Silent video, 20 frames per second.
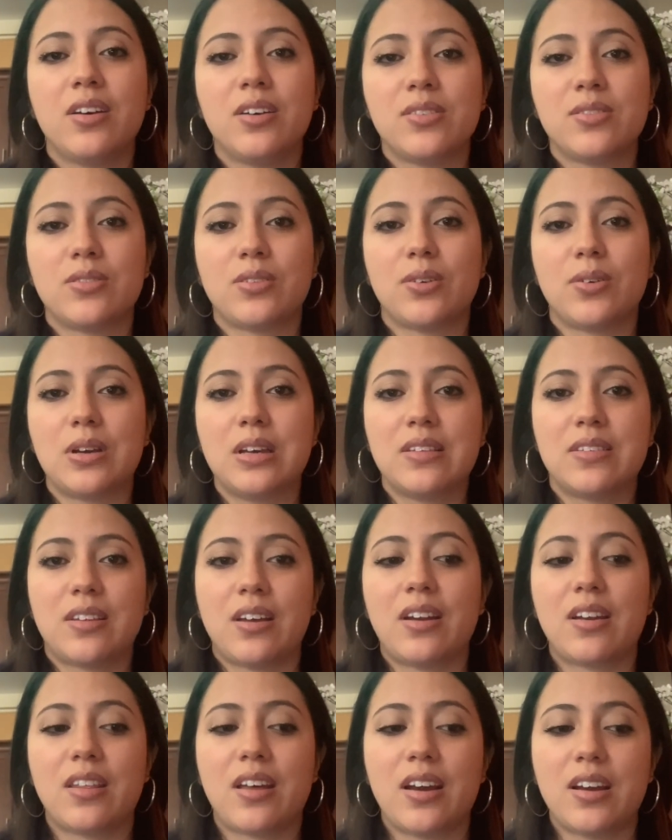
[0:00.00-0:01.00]
So he
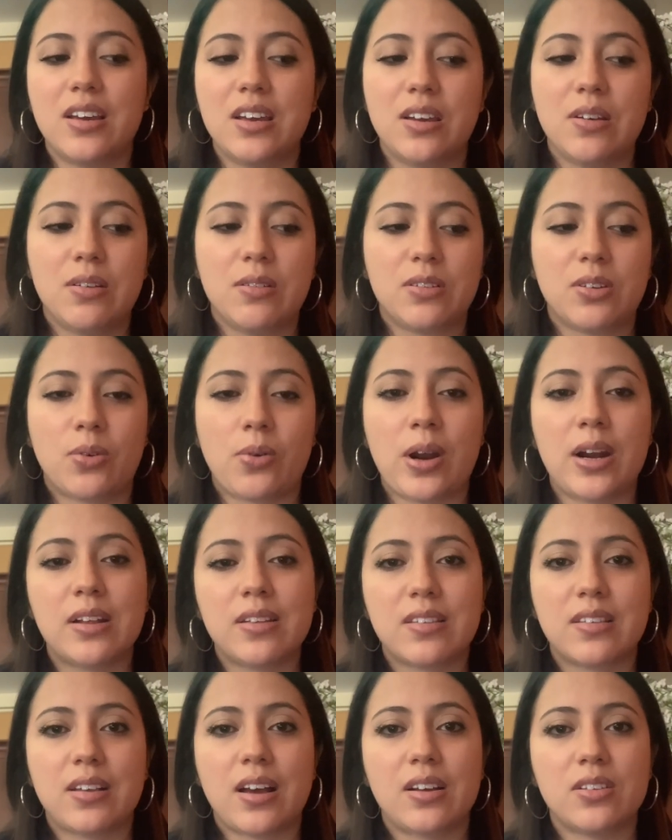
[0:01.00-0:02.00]
said that he
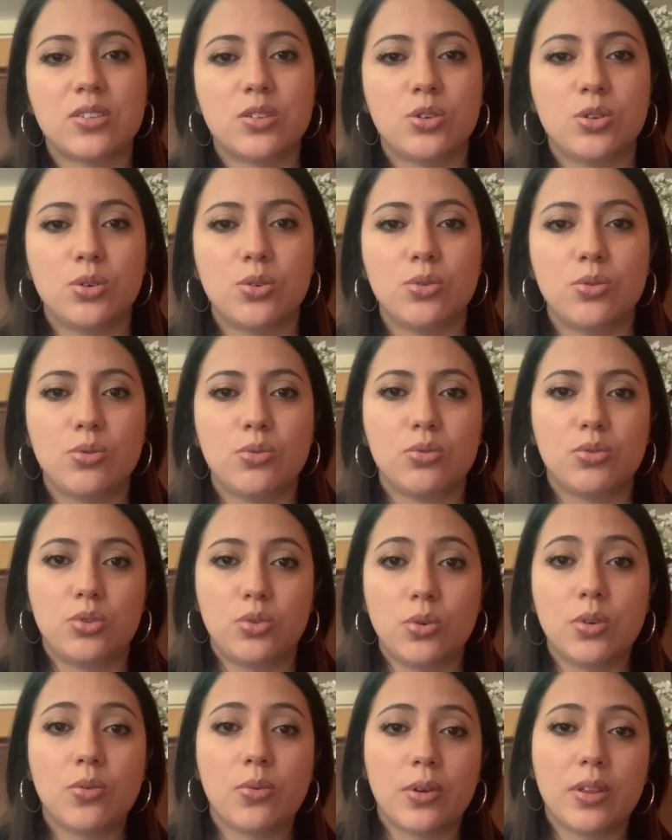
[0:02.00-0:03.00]
credits that to
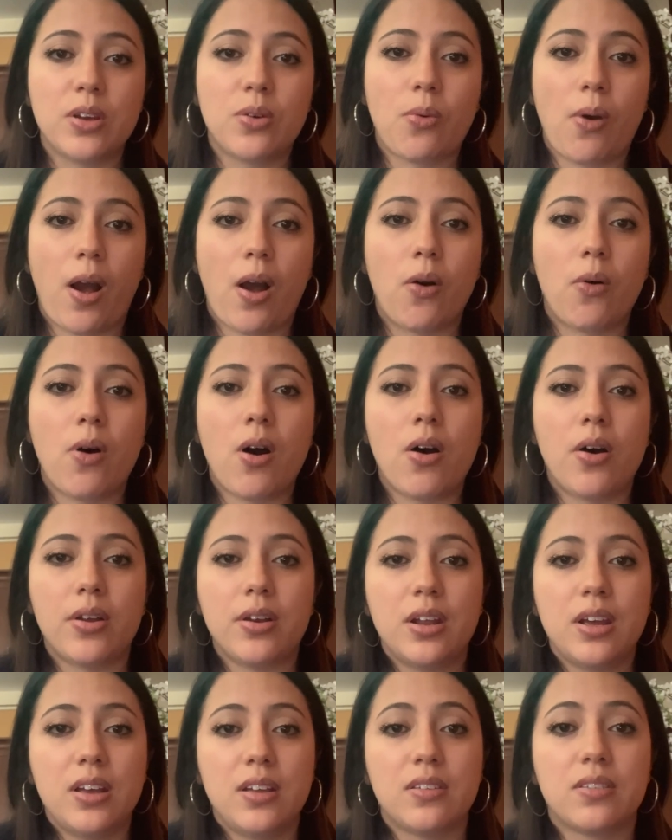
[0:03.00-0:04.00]
doing really well on
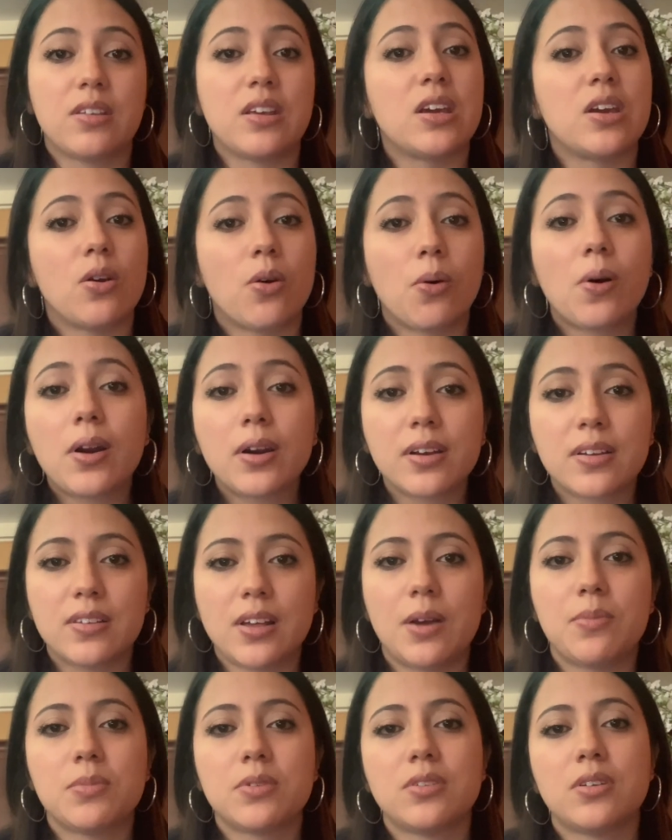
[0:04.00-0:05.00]
his EOR
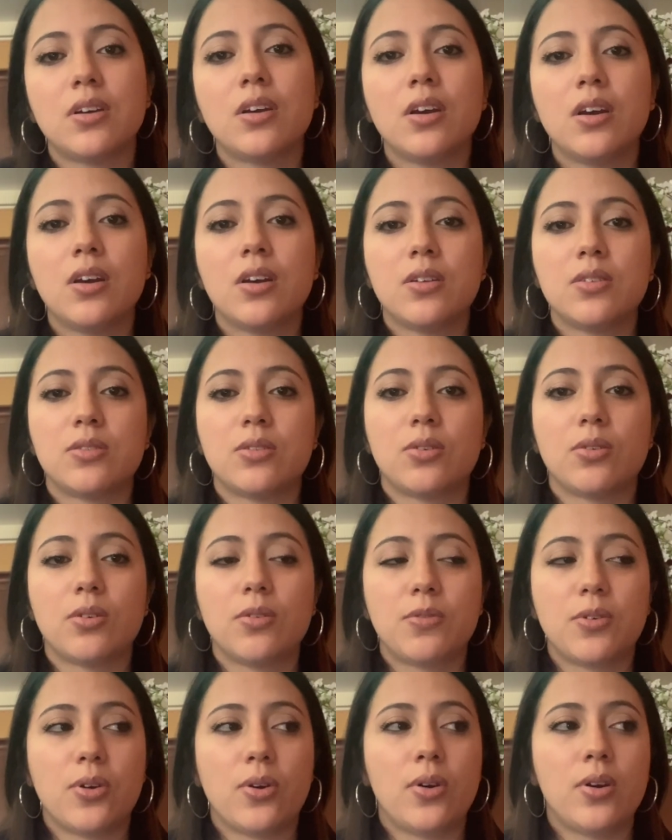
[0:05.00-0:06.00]
exams. So
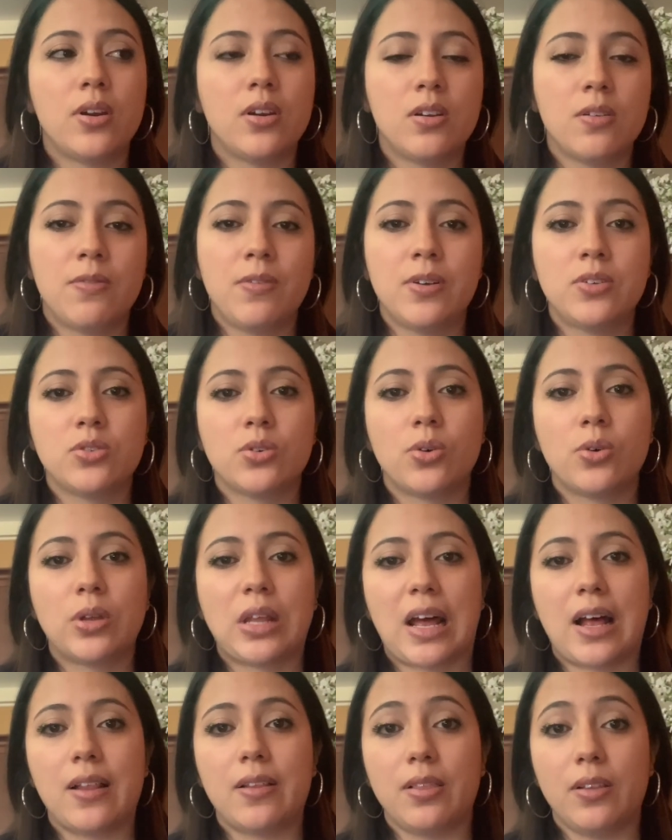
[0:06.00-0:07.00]
if you're an individual
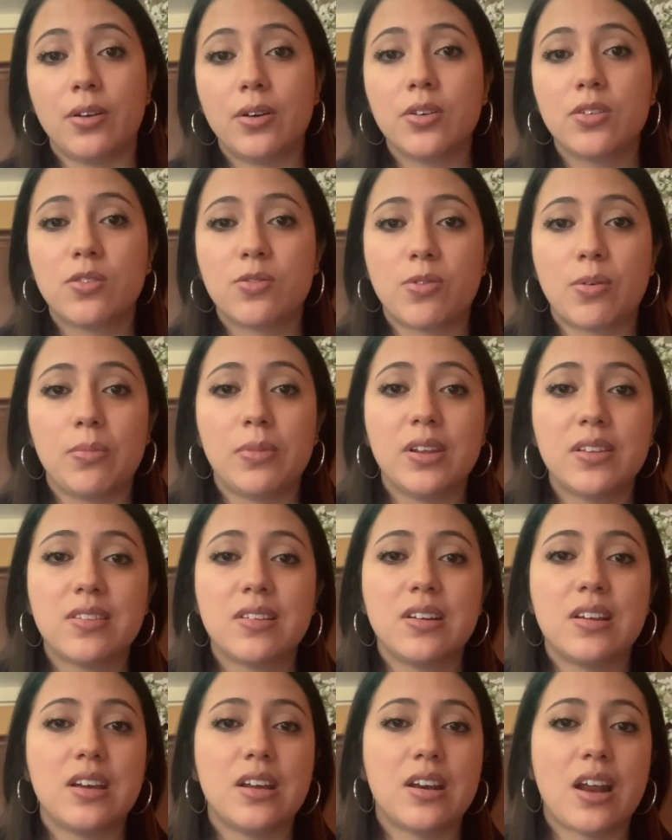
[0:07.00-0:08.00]
that learns from
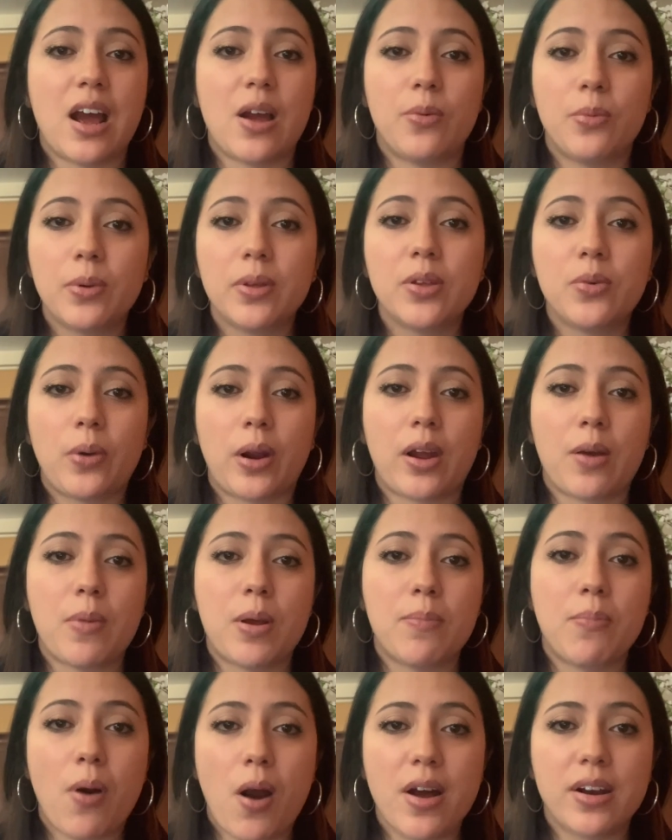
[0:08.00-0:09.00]
listening, I really
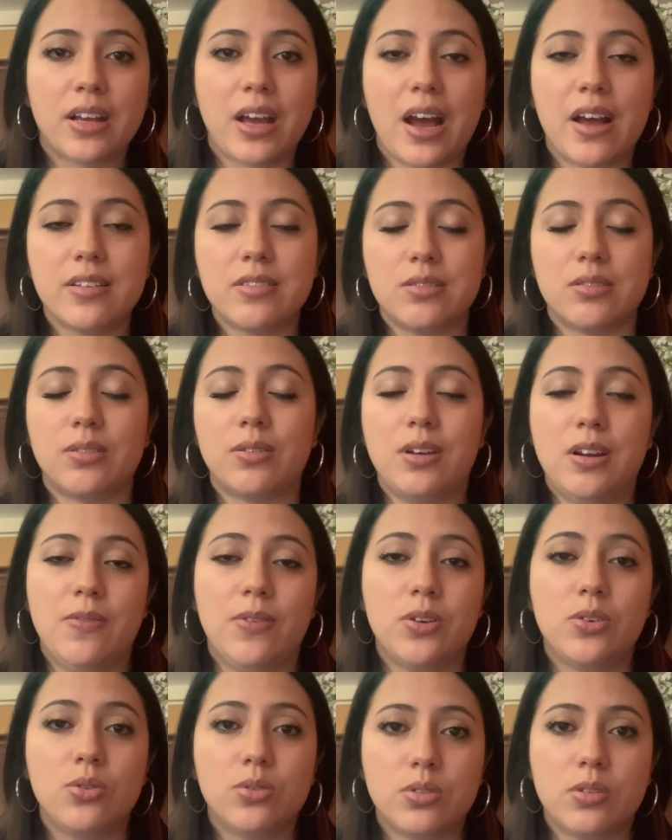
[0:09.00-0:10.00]
recommend podcasts or
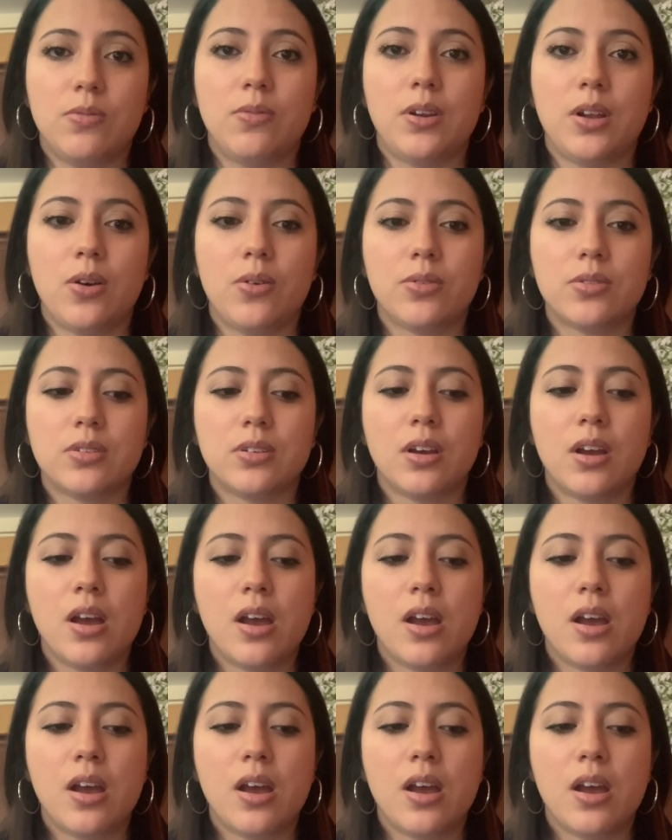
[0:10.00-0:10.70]
even YouTube videos.